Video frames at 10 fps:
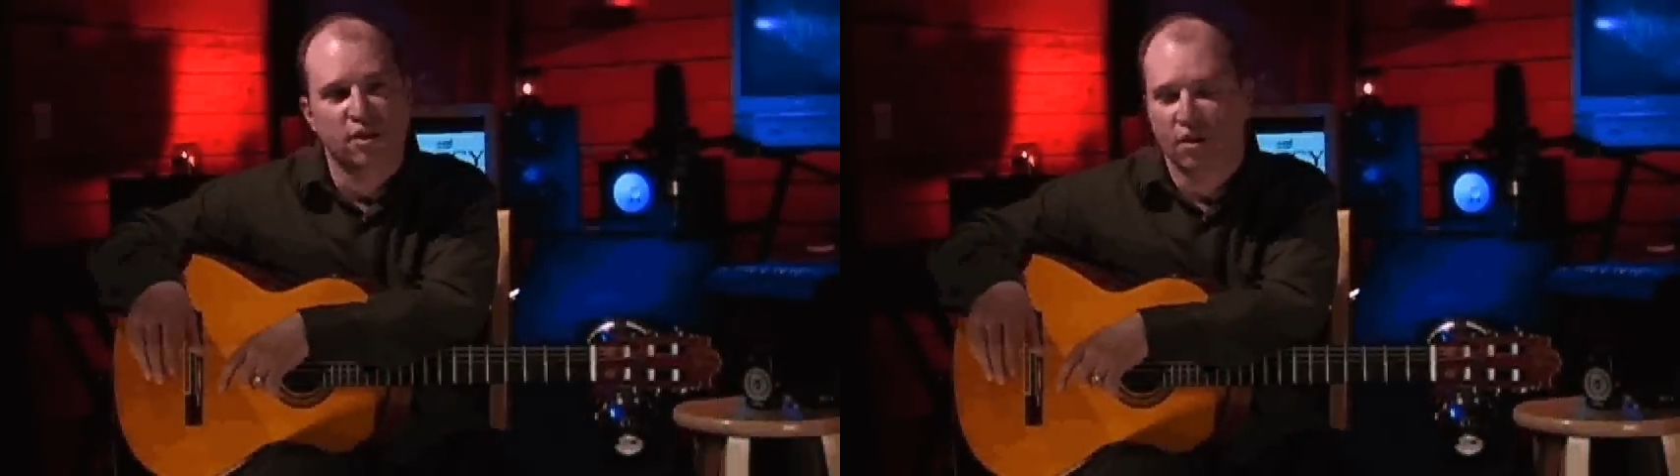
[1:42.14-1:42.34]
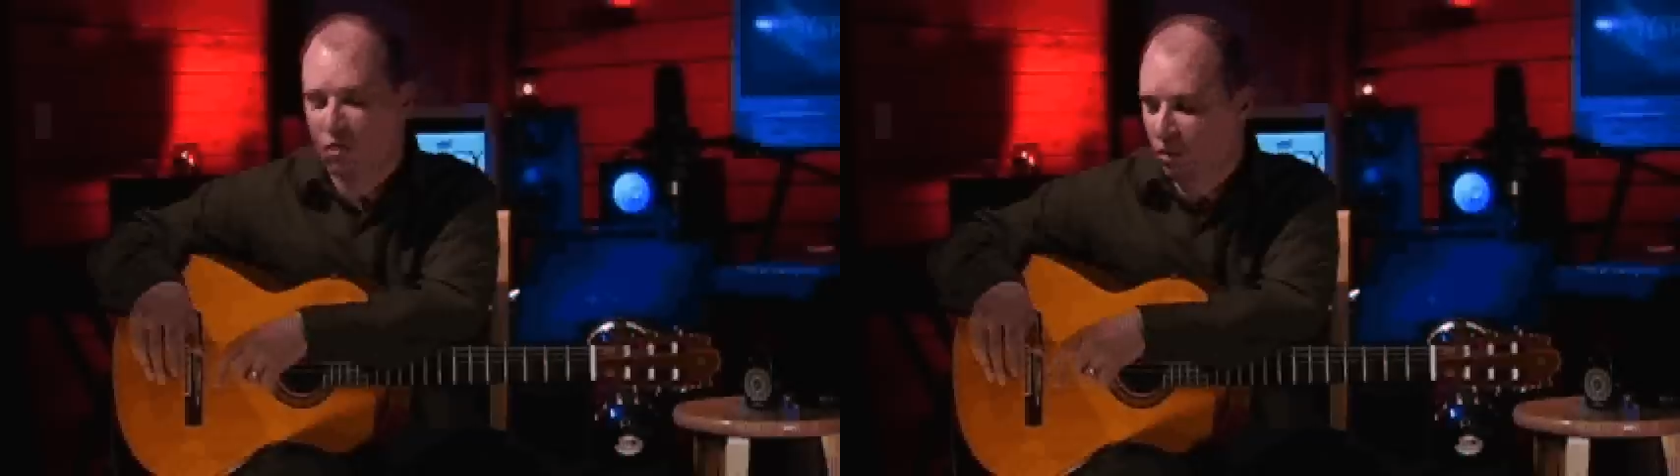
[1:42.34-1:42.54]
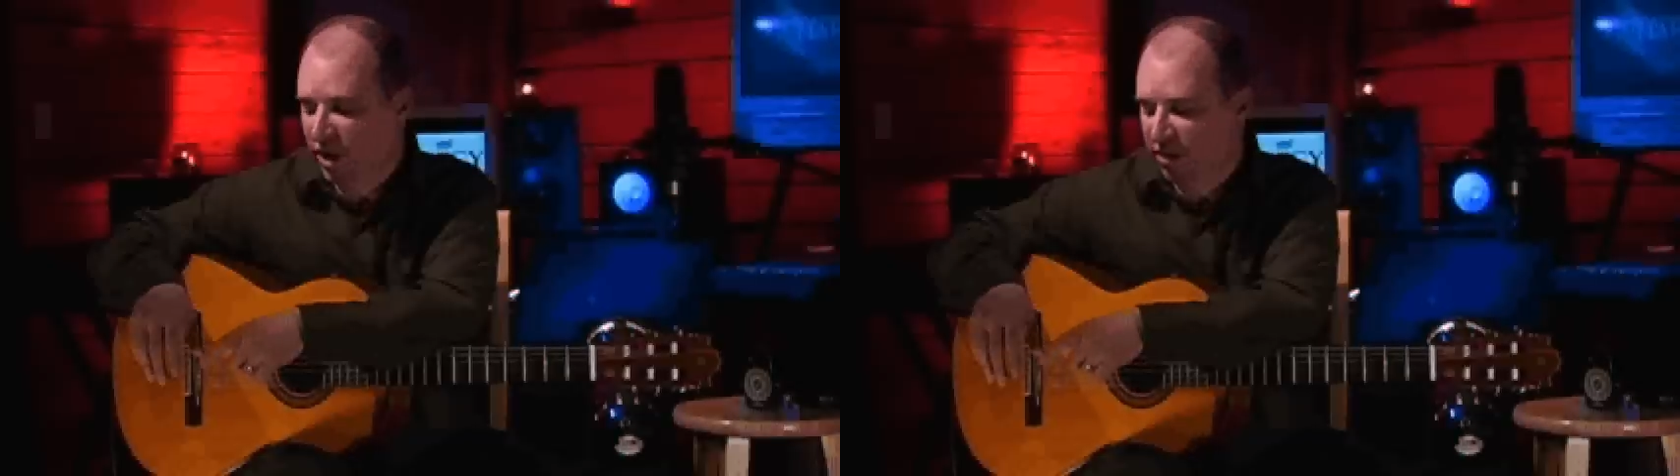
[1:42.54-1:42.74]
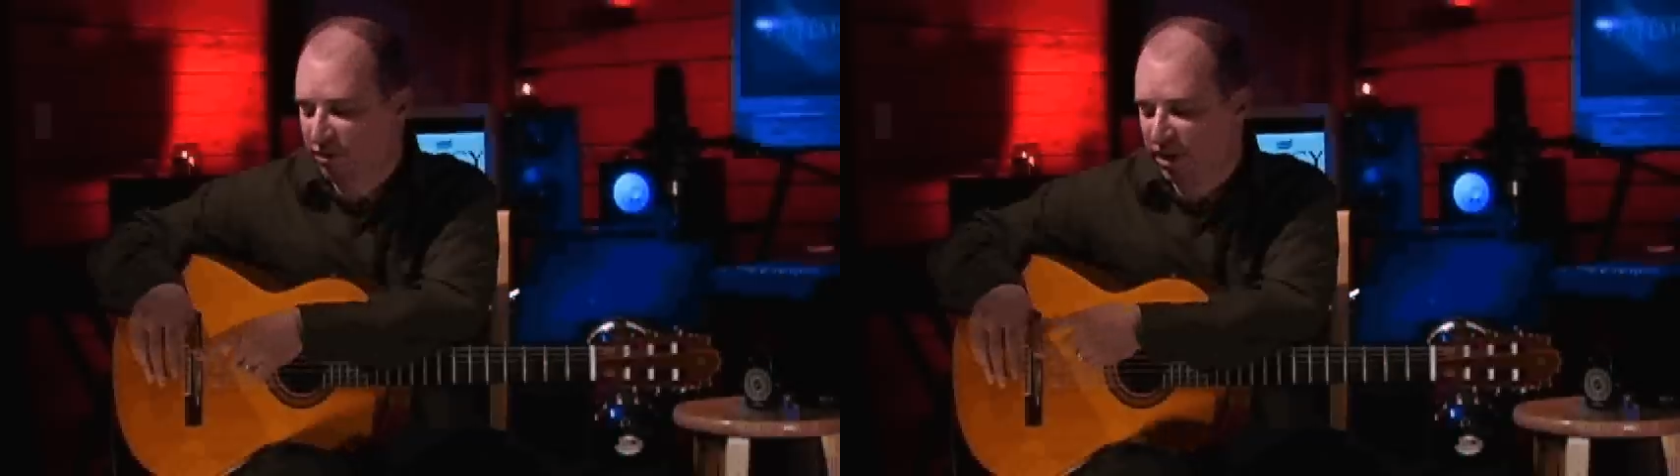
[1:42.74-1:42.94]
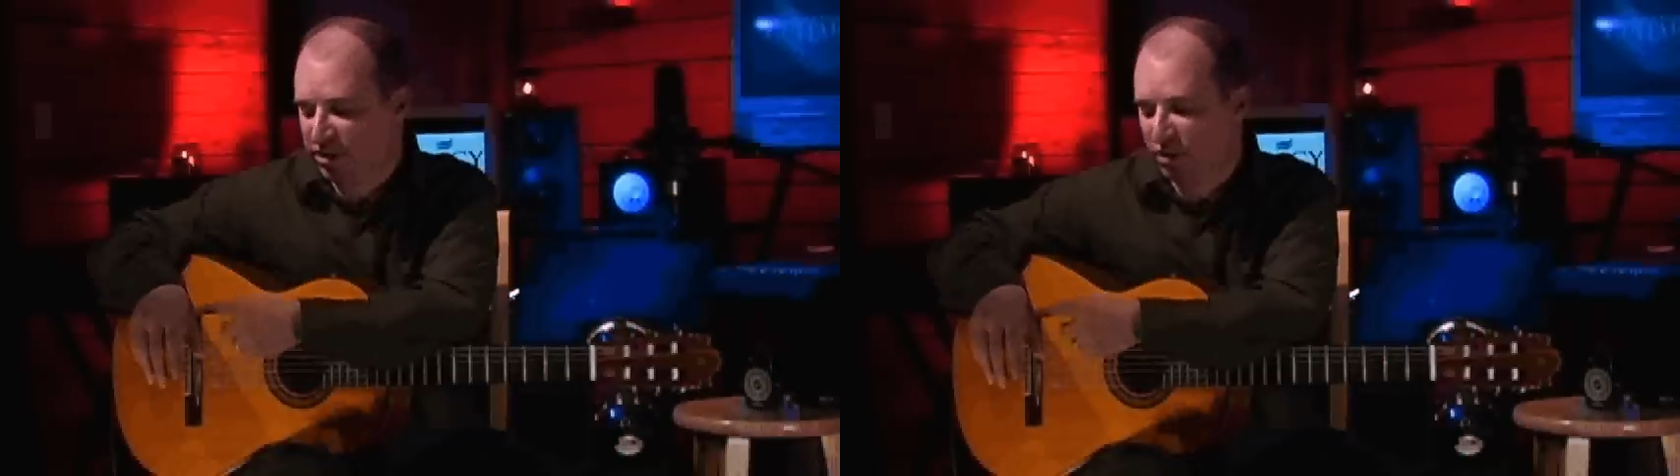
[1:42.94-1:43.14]
When I
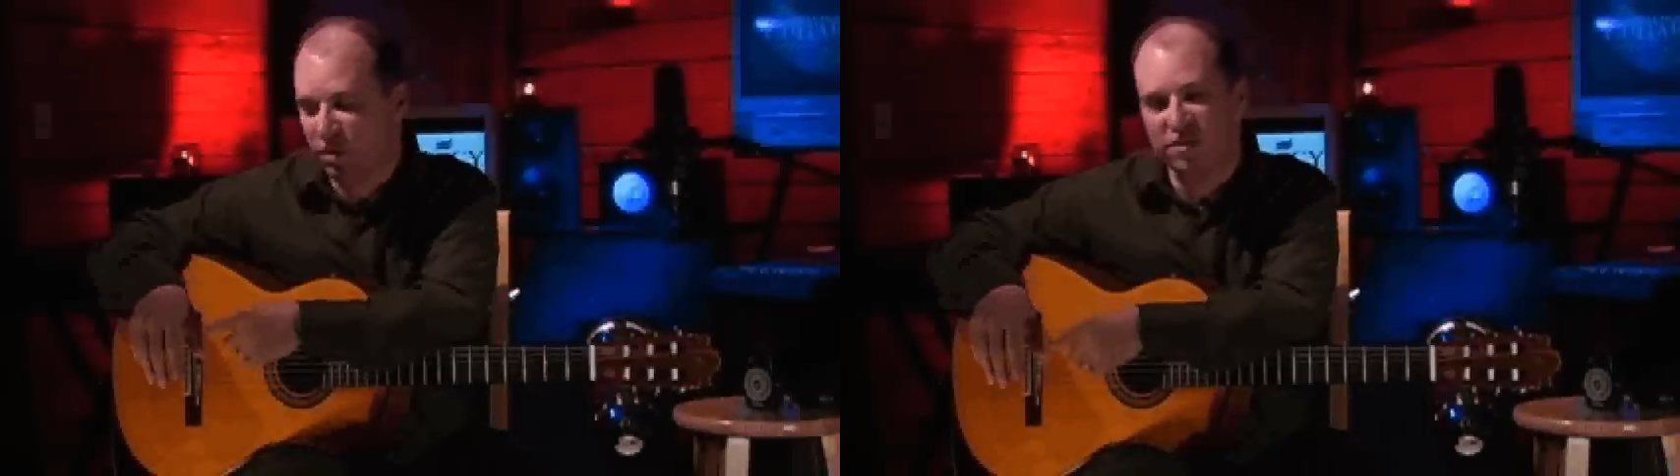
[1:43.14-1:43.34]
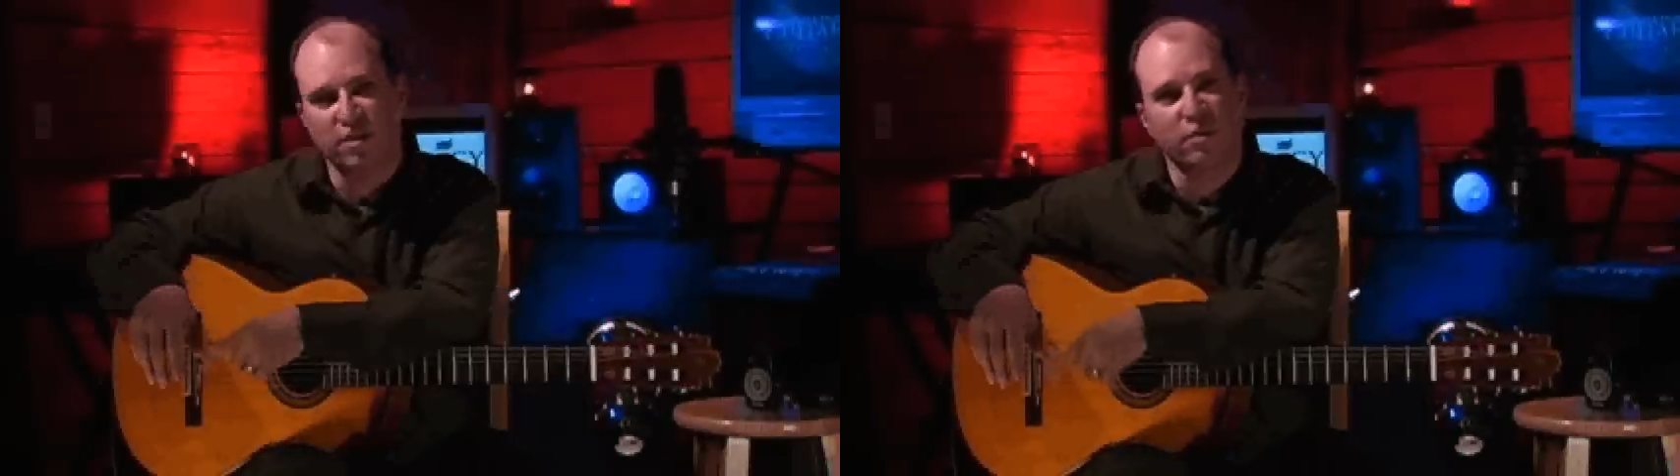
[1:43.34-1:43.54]
flex the ones that run